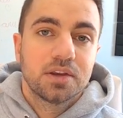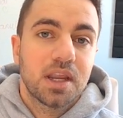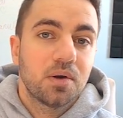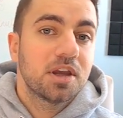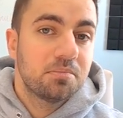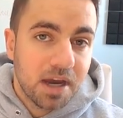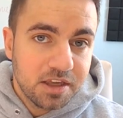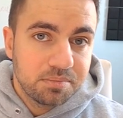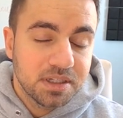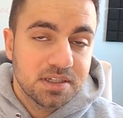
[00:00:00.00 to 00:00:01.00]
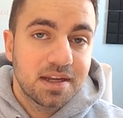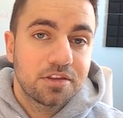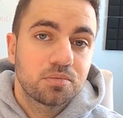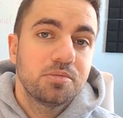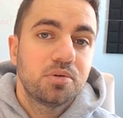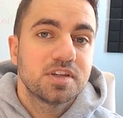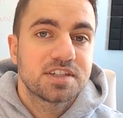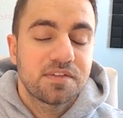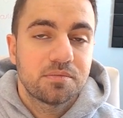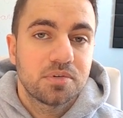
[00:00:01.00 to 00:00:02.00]
Now, in my opinion, a
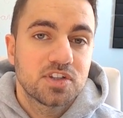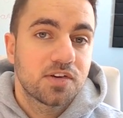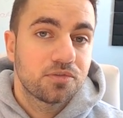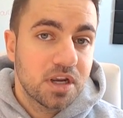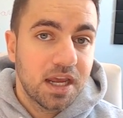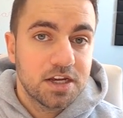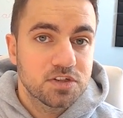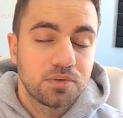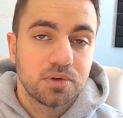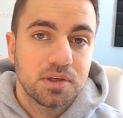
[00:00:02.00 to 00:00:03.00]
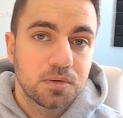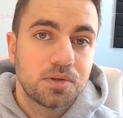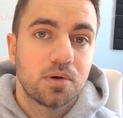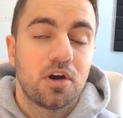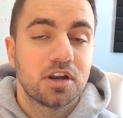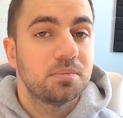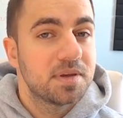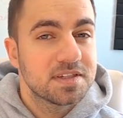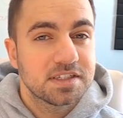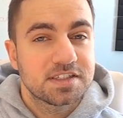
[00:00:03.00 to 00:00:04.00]
3.7% free cash flow yield on a
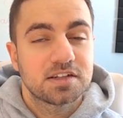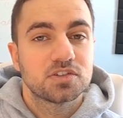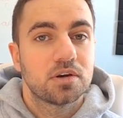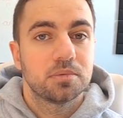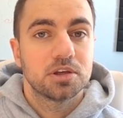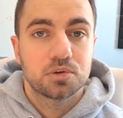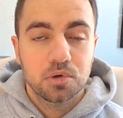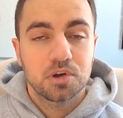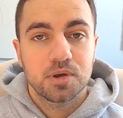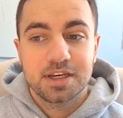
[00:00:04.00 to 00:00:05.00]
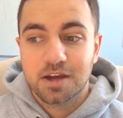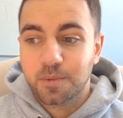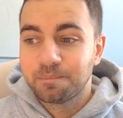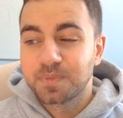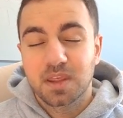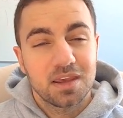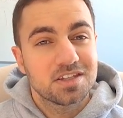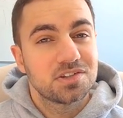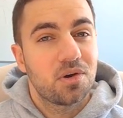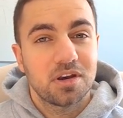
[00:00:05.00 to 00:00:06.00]
business that is not really growing right now is
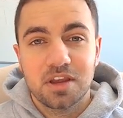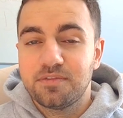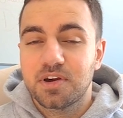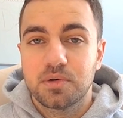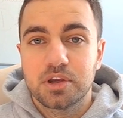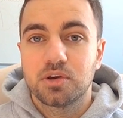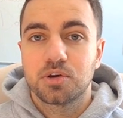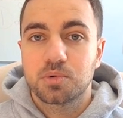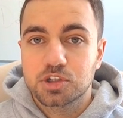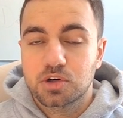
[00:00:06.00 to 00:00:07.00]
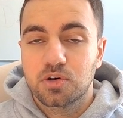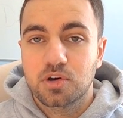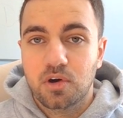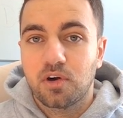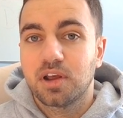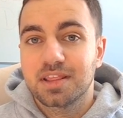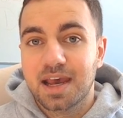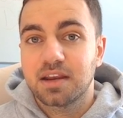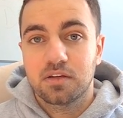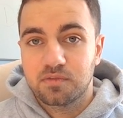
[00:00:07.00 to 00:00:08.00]
not a very good return on
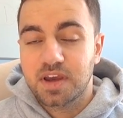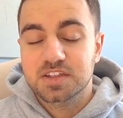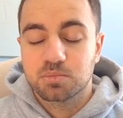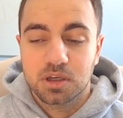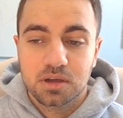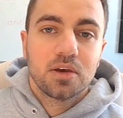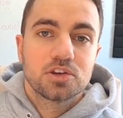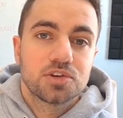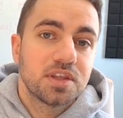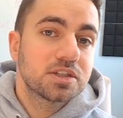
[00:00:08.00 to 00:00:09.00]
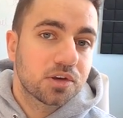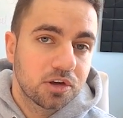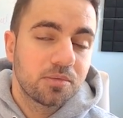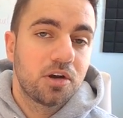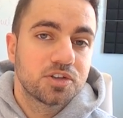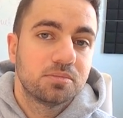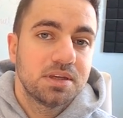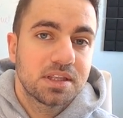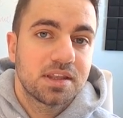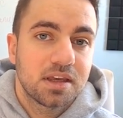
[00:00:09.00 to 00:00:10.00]
that investment. So this could also be
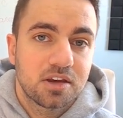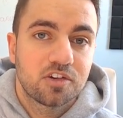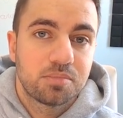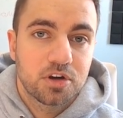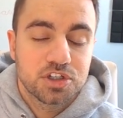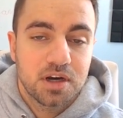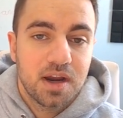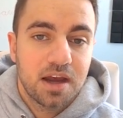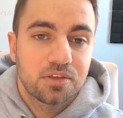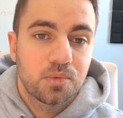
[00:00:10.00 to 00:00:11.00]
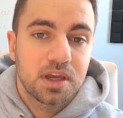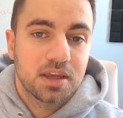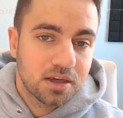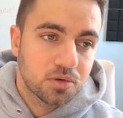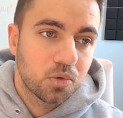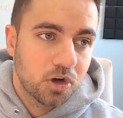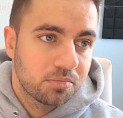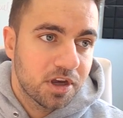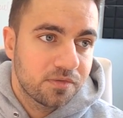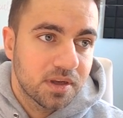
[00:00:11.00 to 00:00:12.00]
the thinking of Berkshire Hathaway and Warren
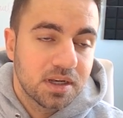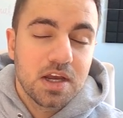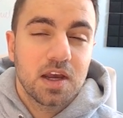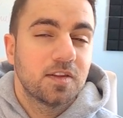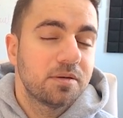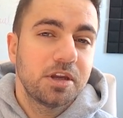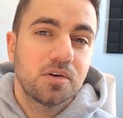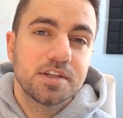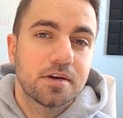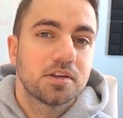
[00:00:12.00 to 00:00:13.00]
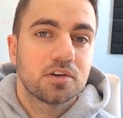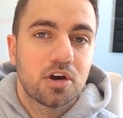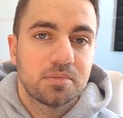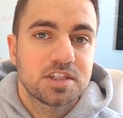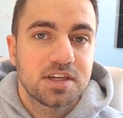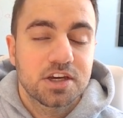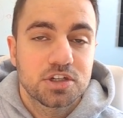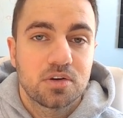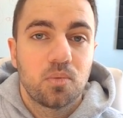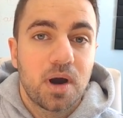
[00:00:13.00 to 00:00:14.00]
Buffett. And let me know down in the comment
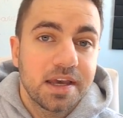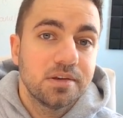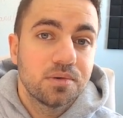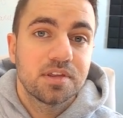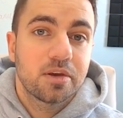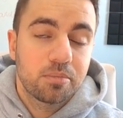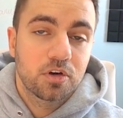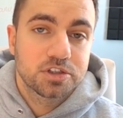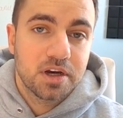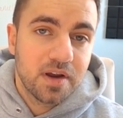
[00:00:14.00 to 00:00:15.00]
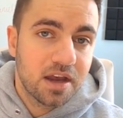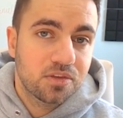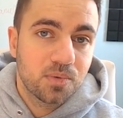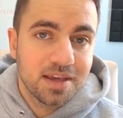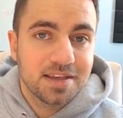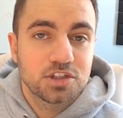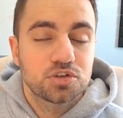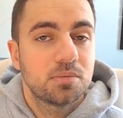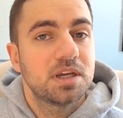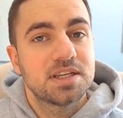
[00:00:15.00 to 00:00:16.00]
section why you think Berkshire Hathaway is
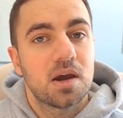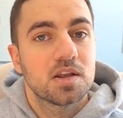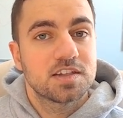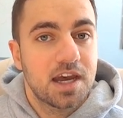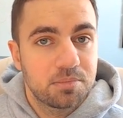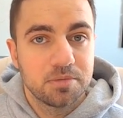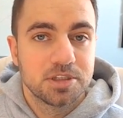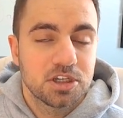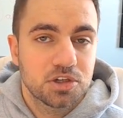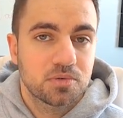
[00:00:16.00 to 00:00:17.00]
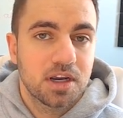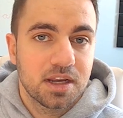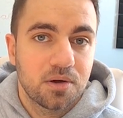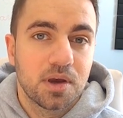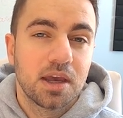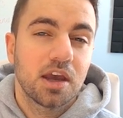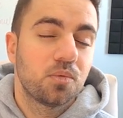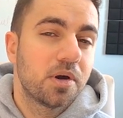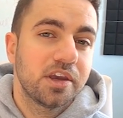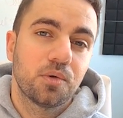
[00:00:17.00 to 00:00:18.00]
trimming down its Apple position right now and
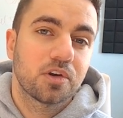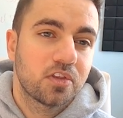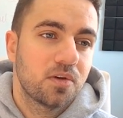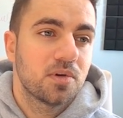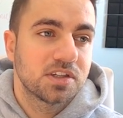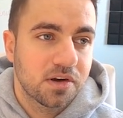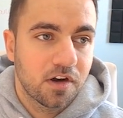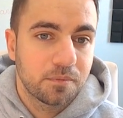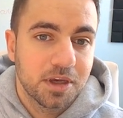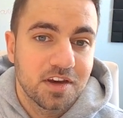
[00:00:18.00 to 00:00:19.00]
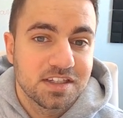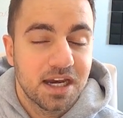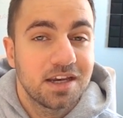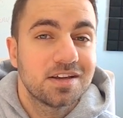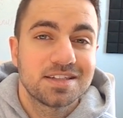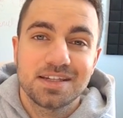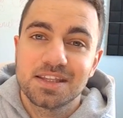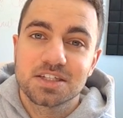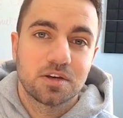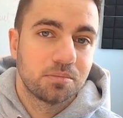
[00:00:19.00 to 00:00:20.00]
what your theories are, because I could see
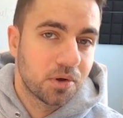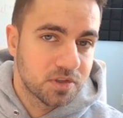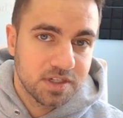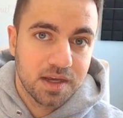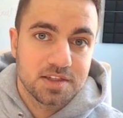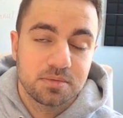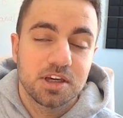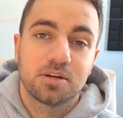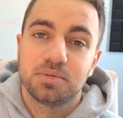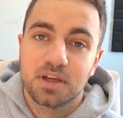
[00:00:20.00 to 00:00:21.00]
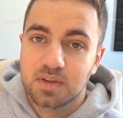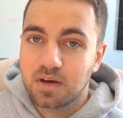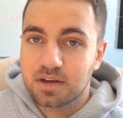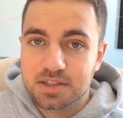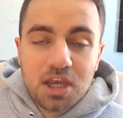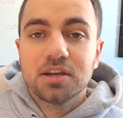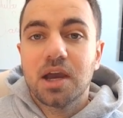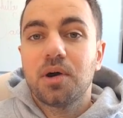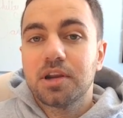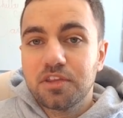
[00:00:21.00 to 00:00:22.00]
this on both sides, to be completely honest.
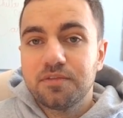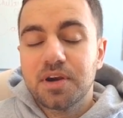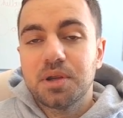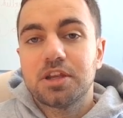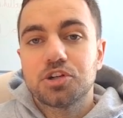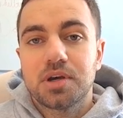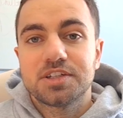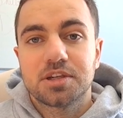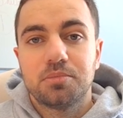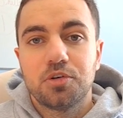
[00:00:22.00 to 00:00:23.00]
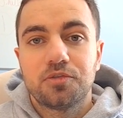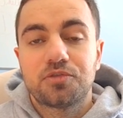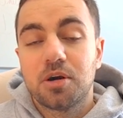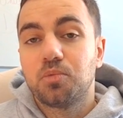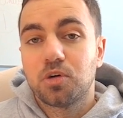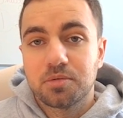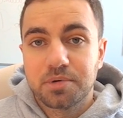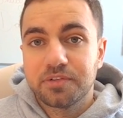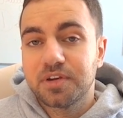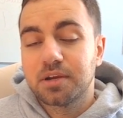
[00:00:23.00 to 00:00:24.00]
Now, another very interesting move from Warren
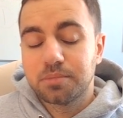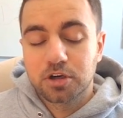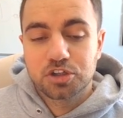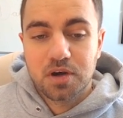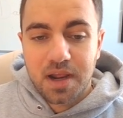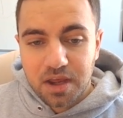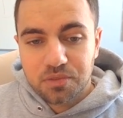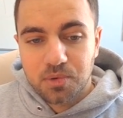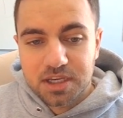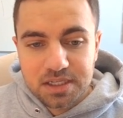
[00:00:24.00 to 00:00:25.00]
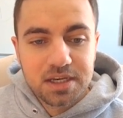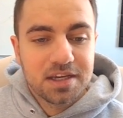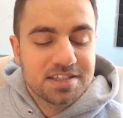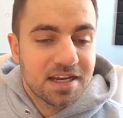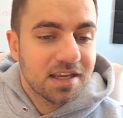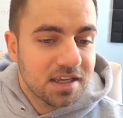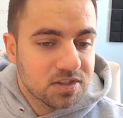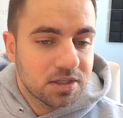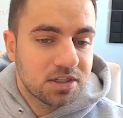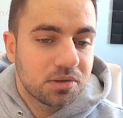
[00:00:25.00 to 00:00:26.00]
Buffett and Berkshire Hathaway is that it is
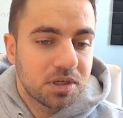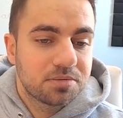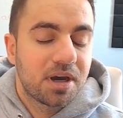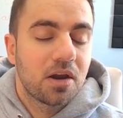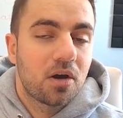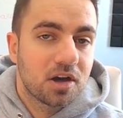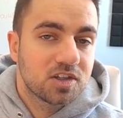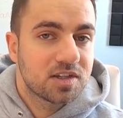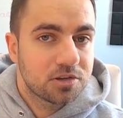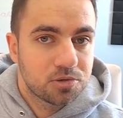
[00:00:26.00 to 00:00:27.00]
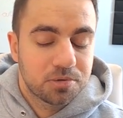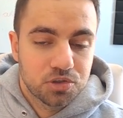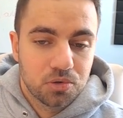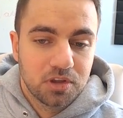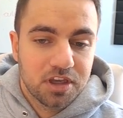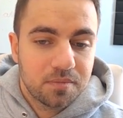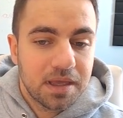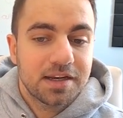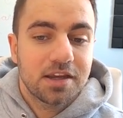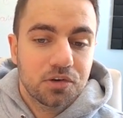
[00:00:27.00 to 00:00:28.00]
continuing to buy Occidental Petroleum
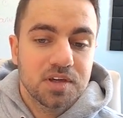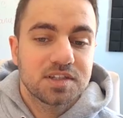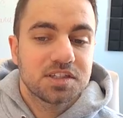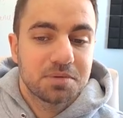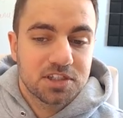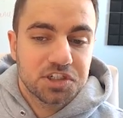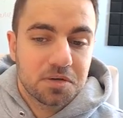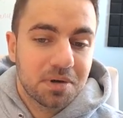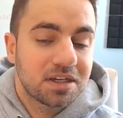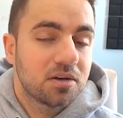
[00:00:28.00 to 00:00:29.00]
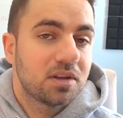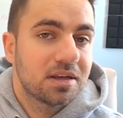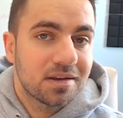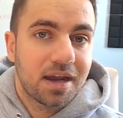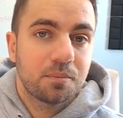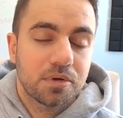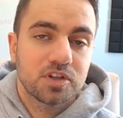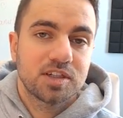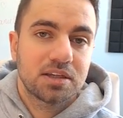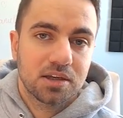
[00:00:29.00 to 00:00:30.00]
and increased its position by nearly
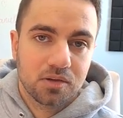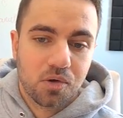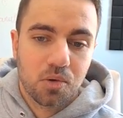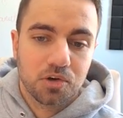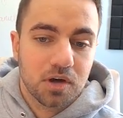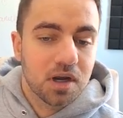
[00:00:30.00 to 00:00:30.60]
9% in the quarter.